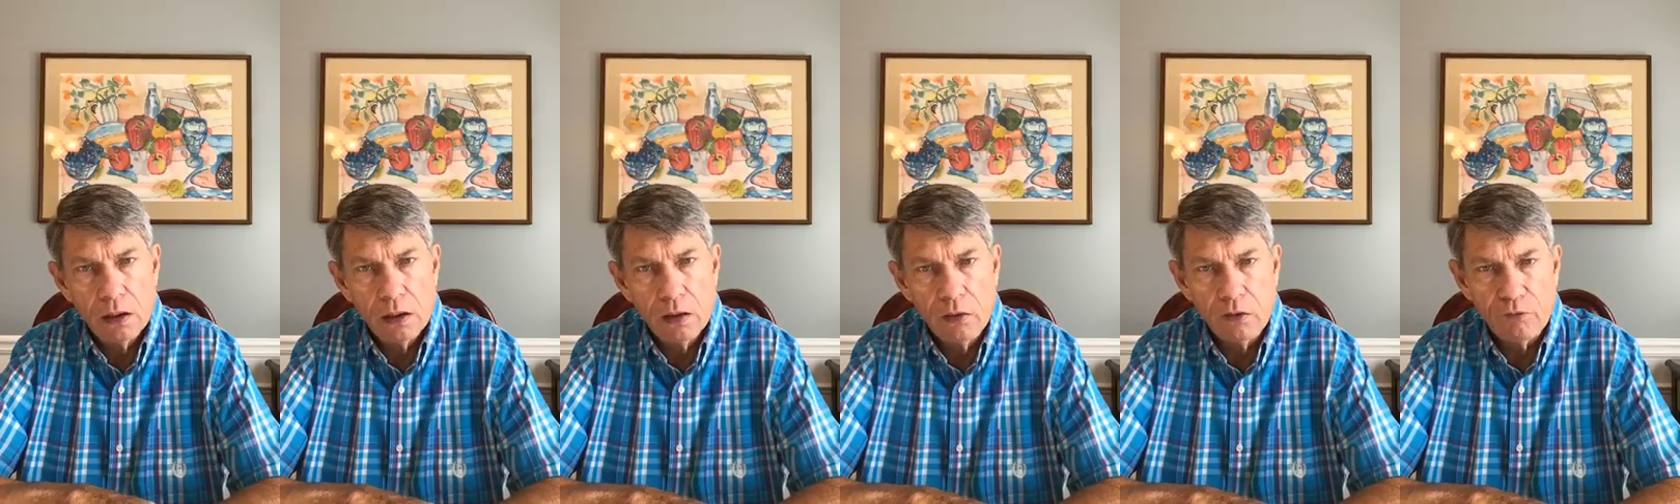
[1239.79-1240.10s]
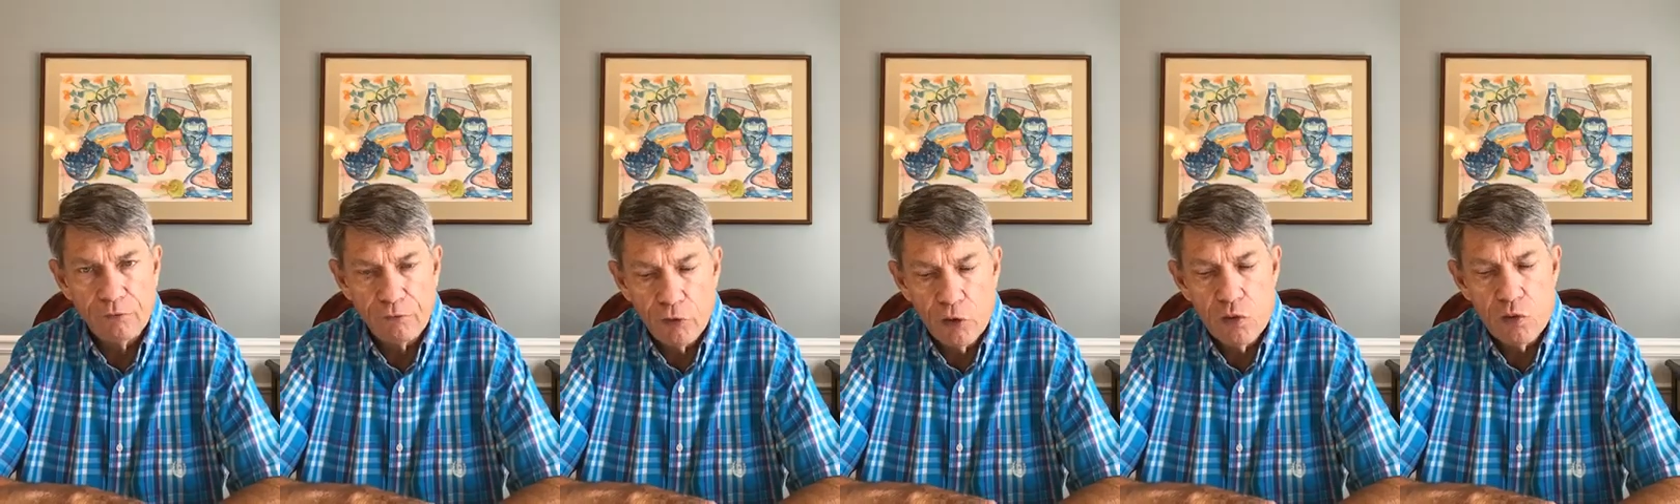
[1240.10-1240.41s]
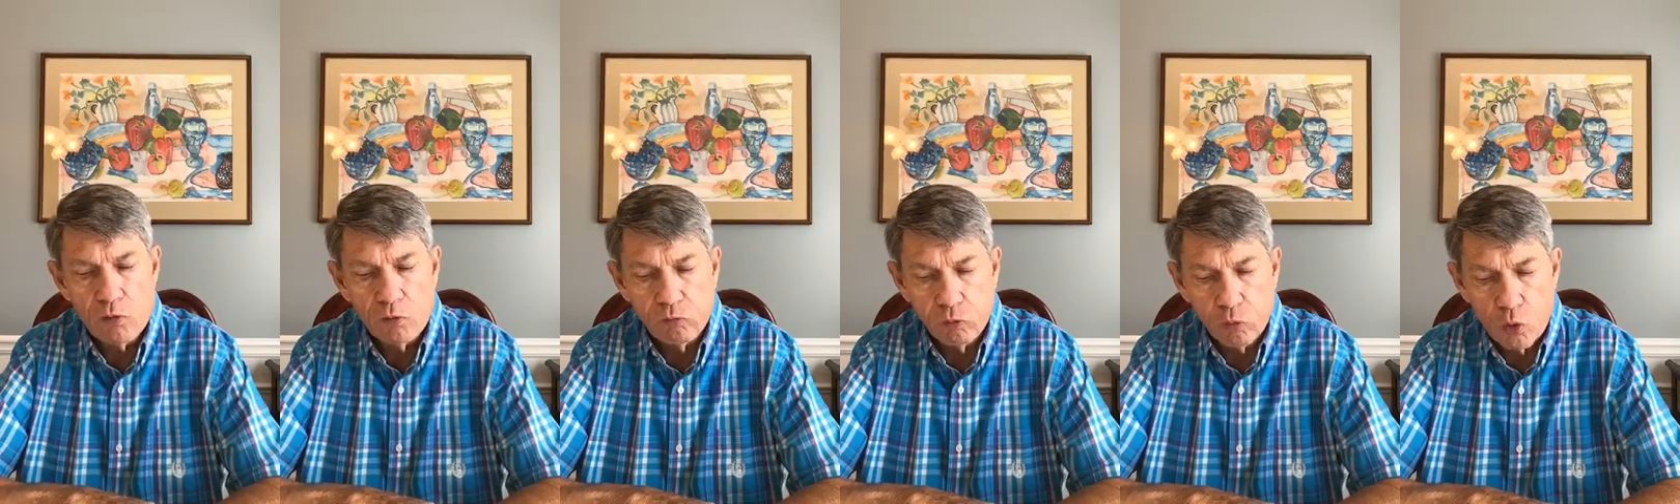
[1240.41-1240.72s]
The
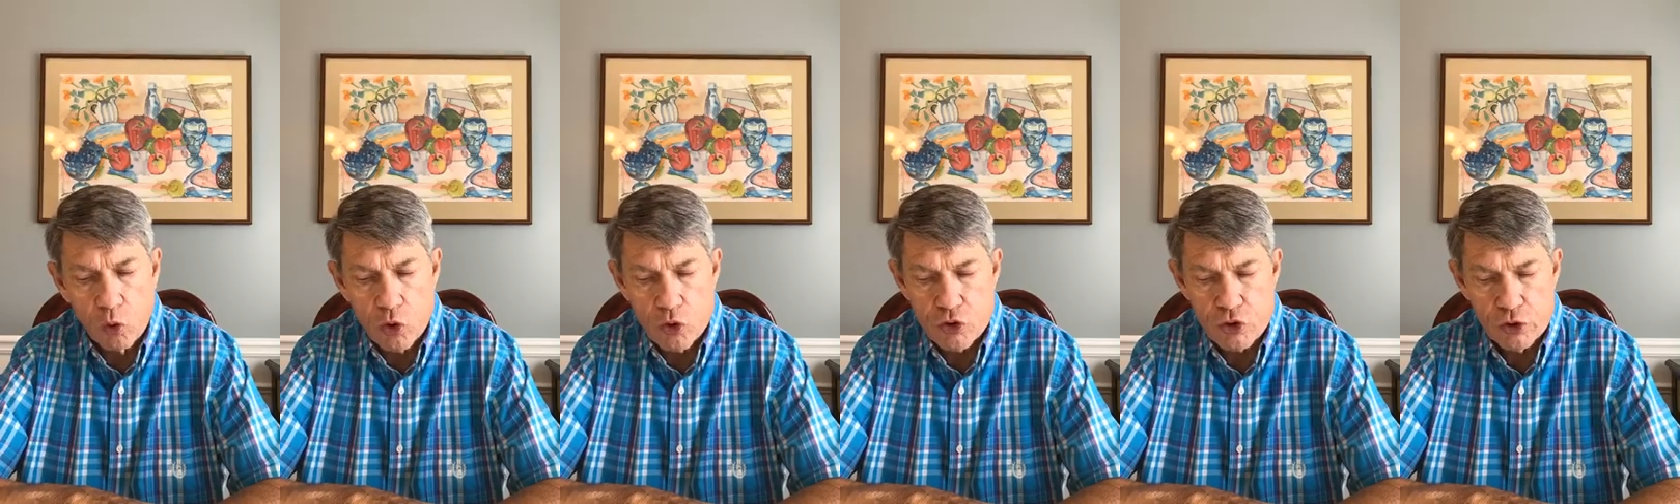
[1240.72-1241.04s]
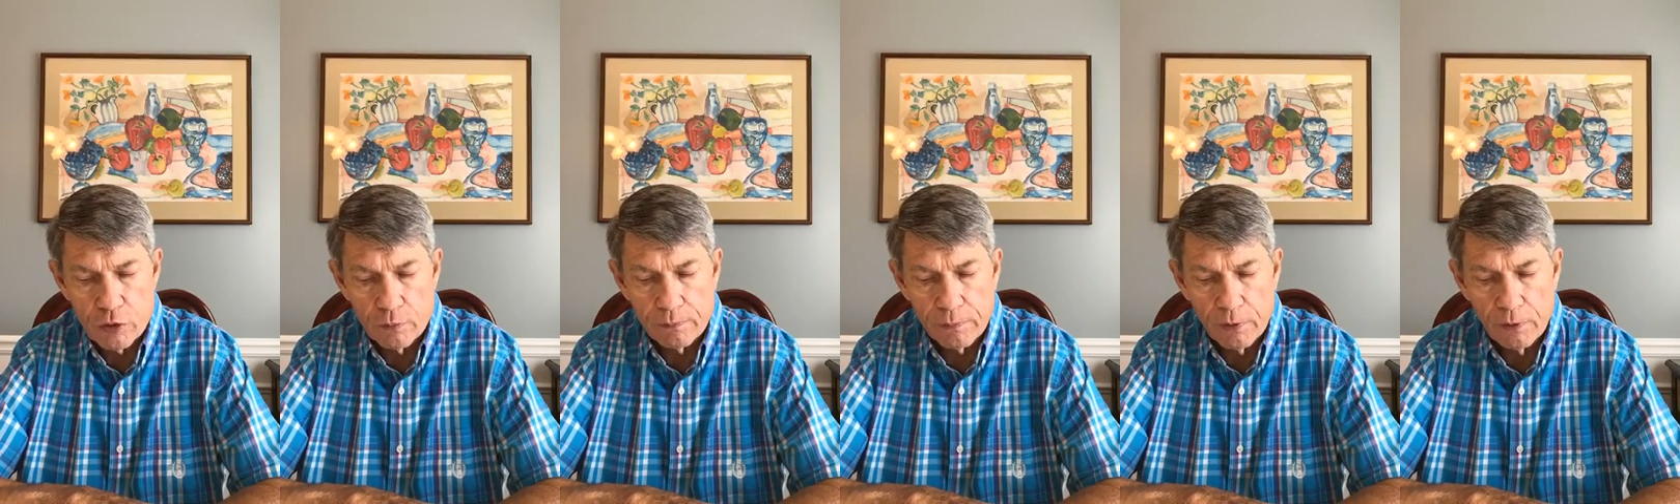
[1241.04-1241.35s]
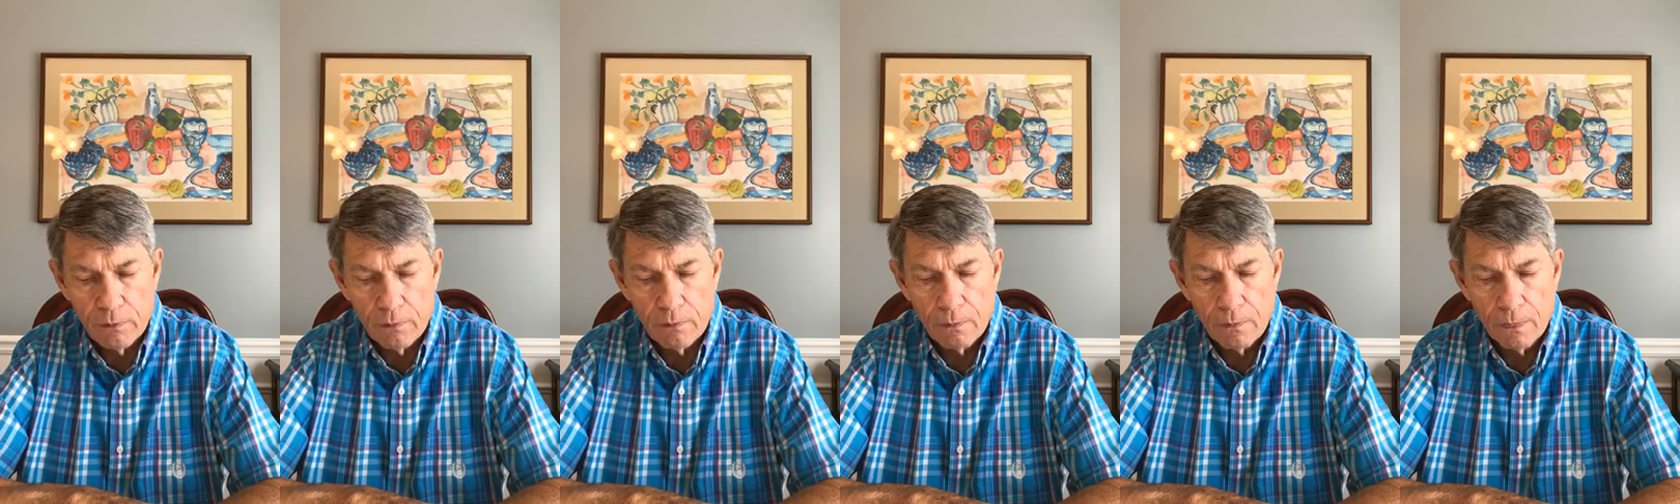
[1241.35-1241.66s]
fruit of worship.
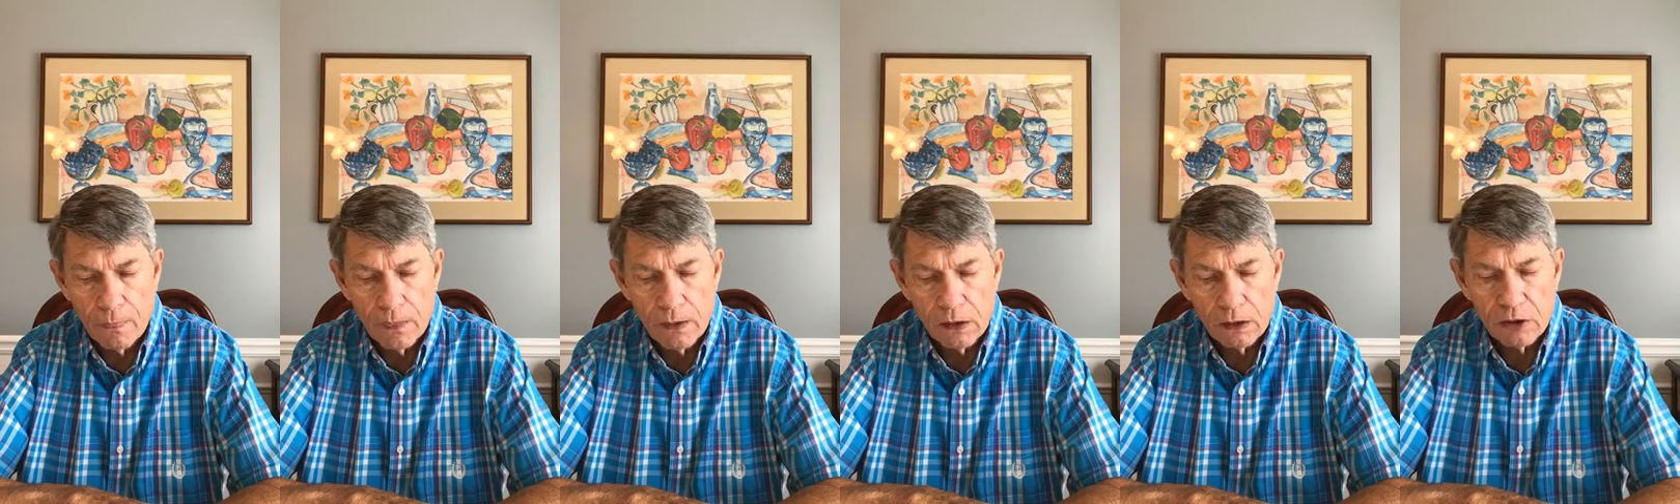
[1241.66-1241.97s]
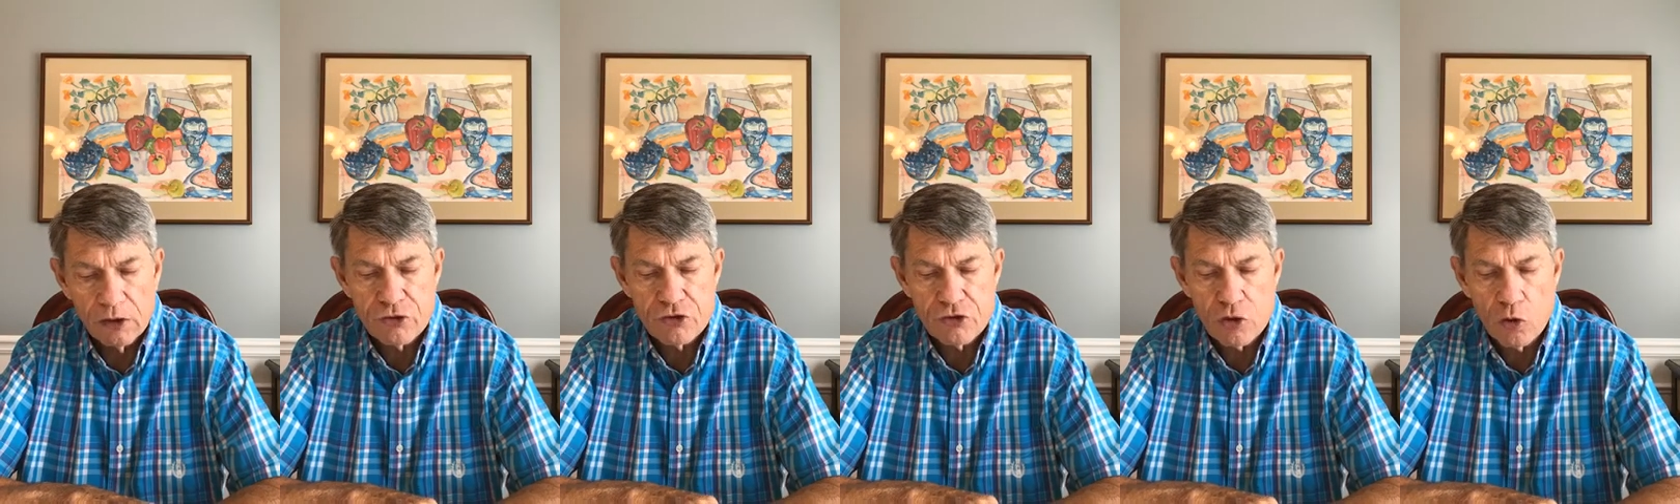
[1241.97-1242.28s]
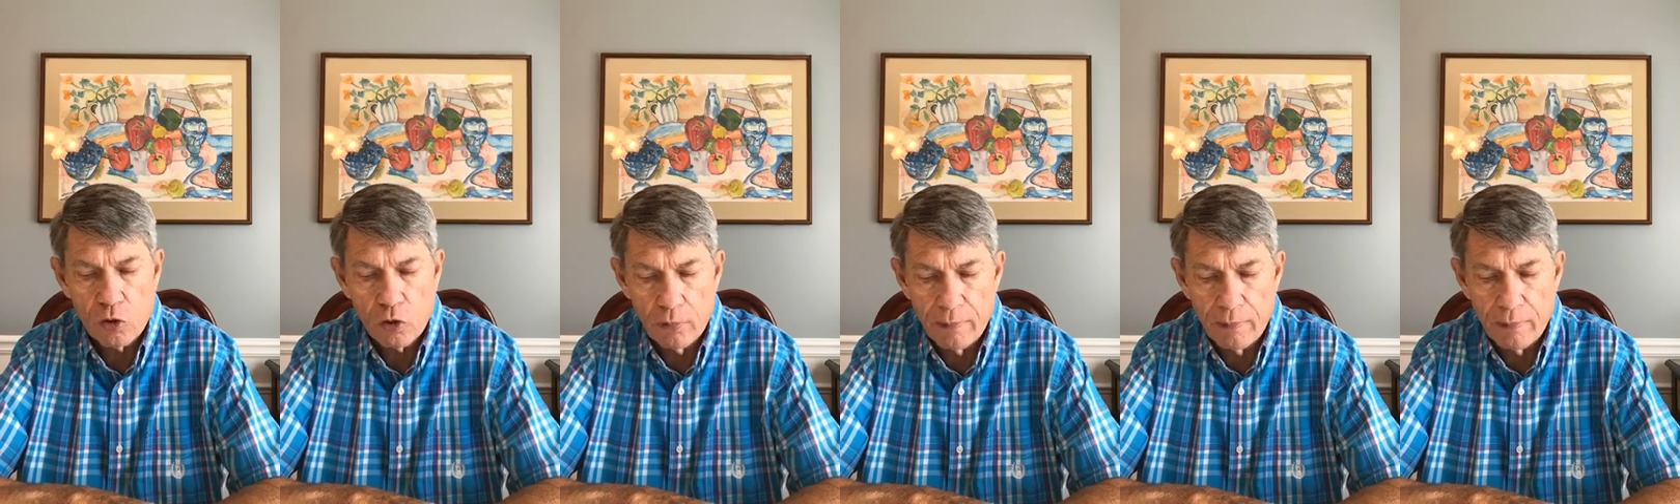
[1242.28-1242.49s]
Let's talk